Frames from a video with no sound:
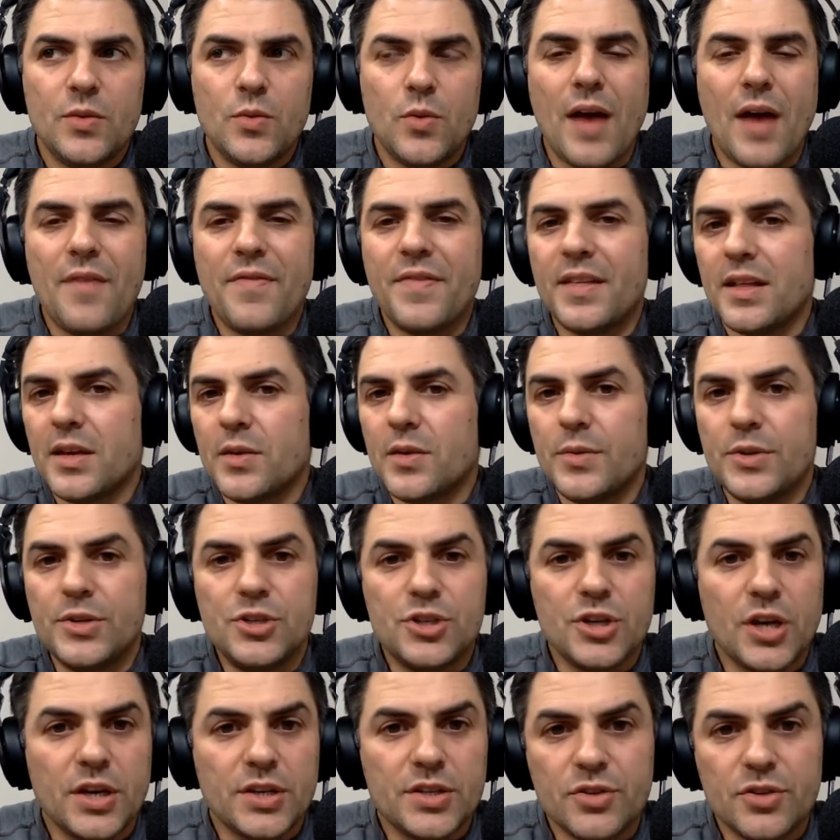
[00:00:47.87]
I feel like we
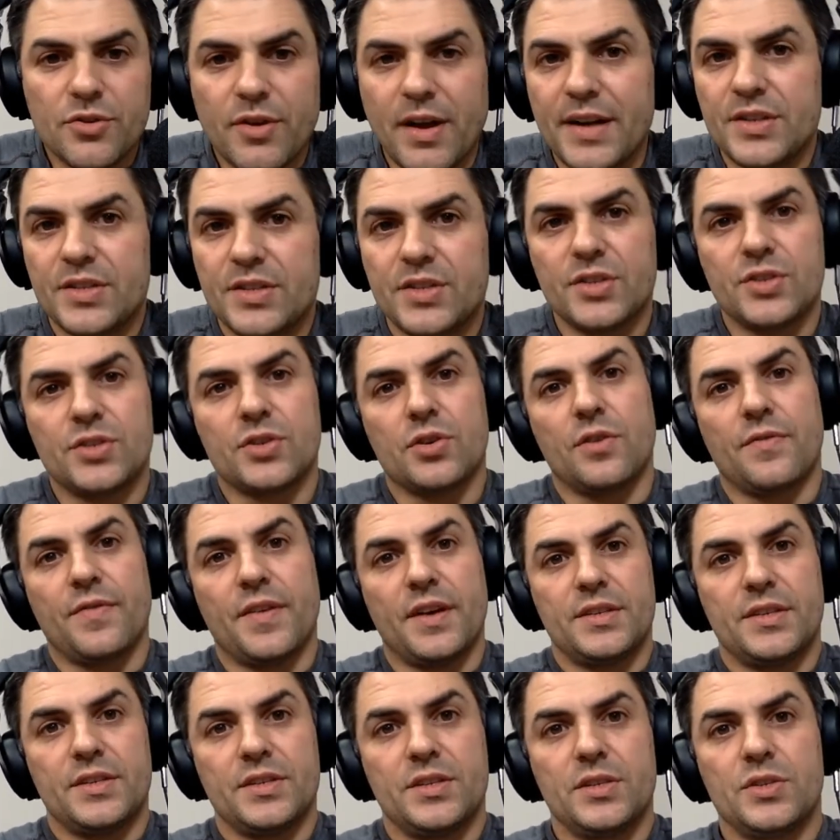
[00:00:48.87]
just scratched the
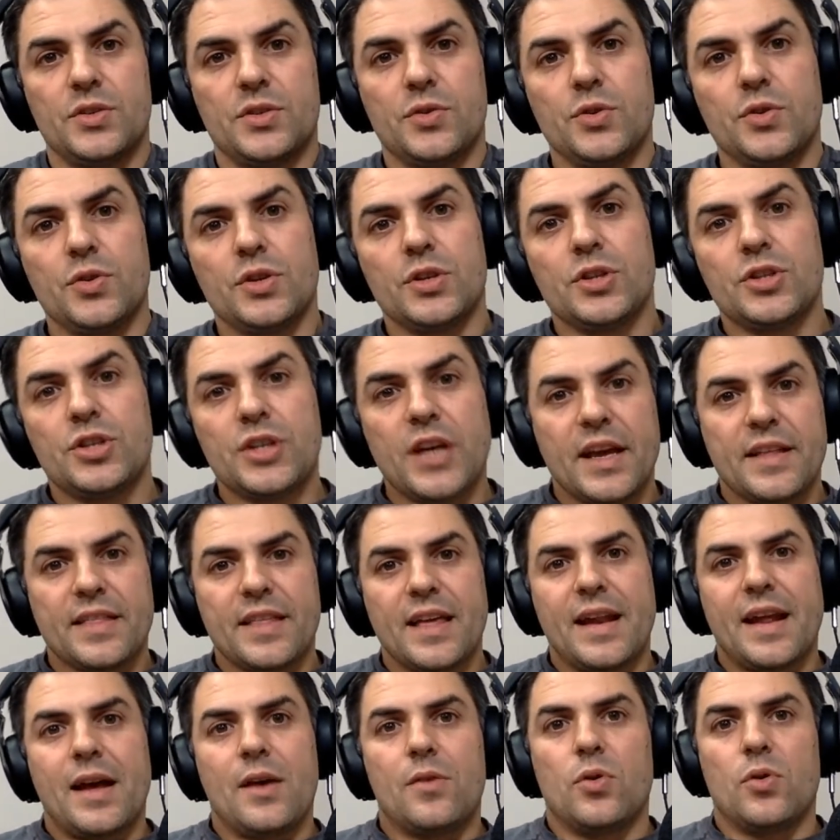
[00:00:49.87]
surface. So you can check
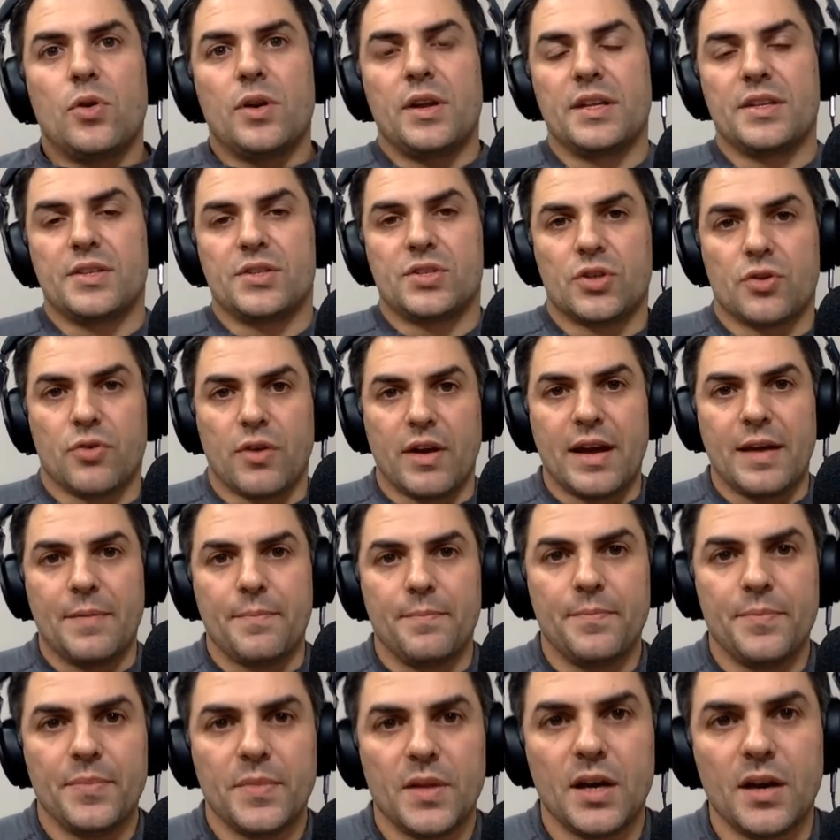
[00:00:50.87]
that out on Instagram.
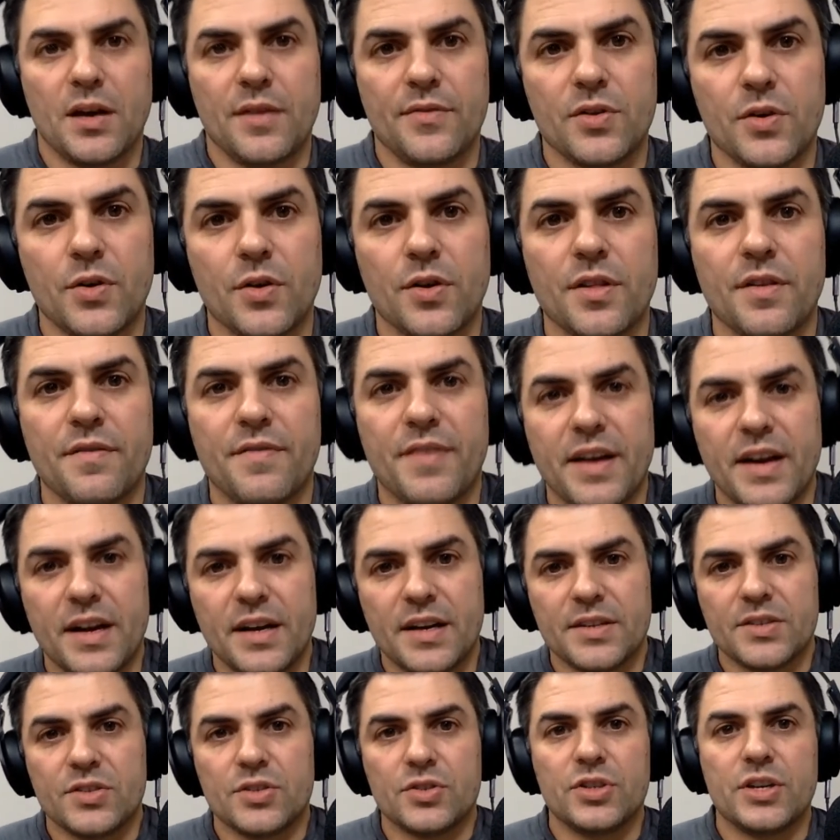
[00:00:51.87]
Uh, if you go to the Vita
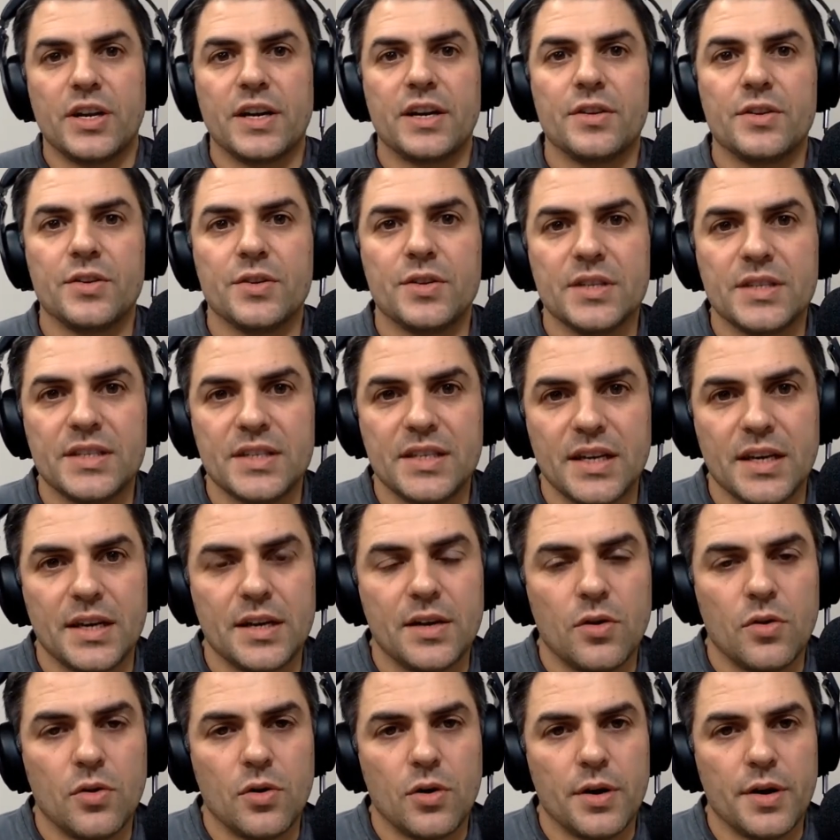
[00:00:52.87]
Hustle channel, you can see it
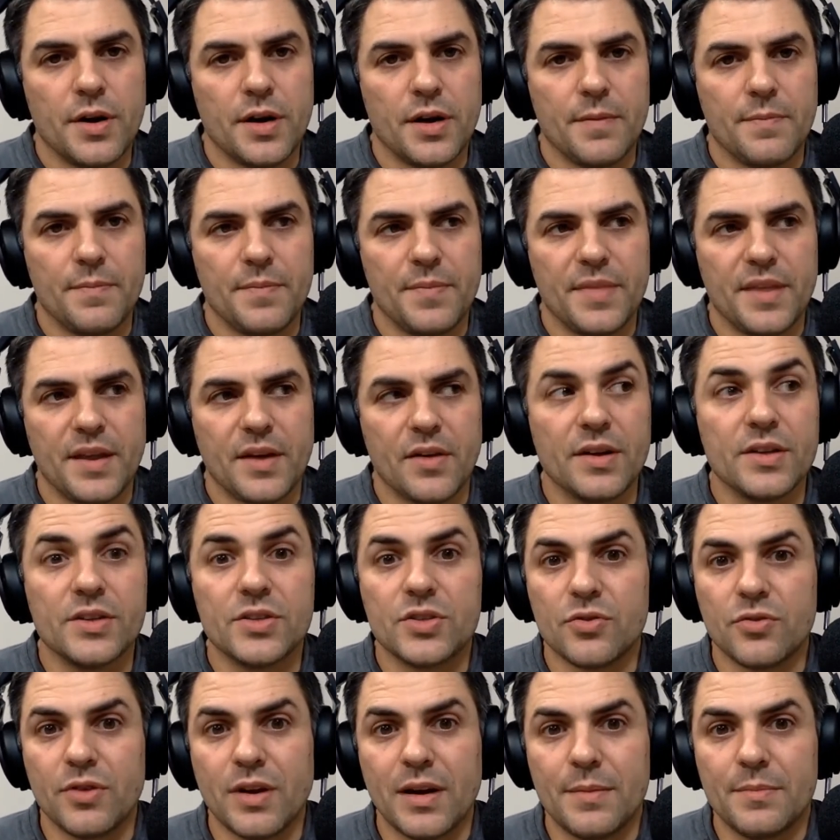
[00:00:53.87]
on um, their
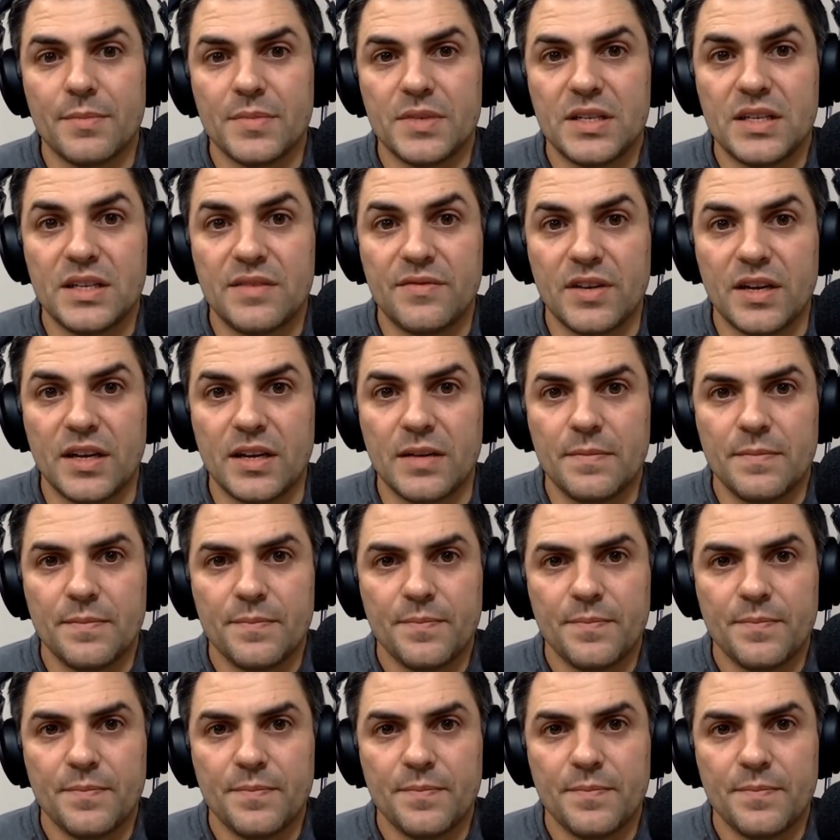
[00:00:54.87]
Instagram TV